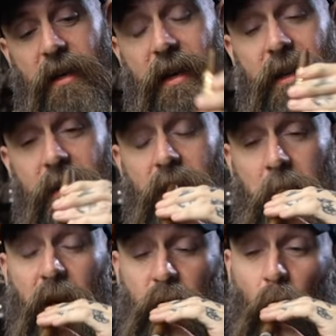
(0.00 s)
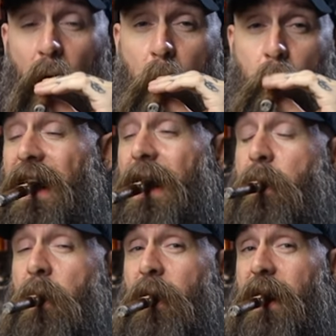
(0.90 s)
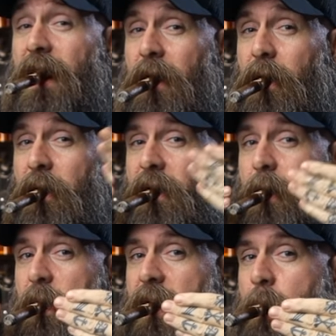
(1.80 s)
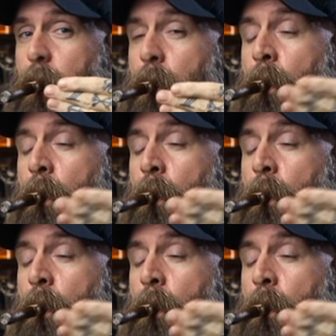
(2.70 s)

in the bundle. I am smoking a little something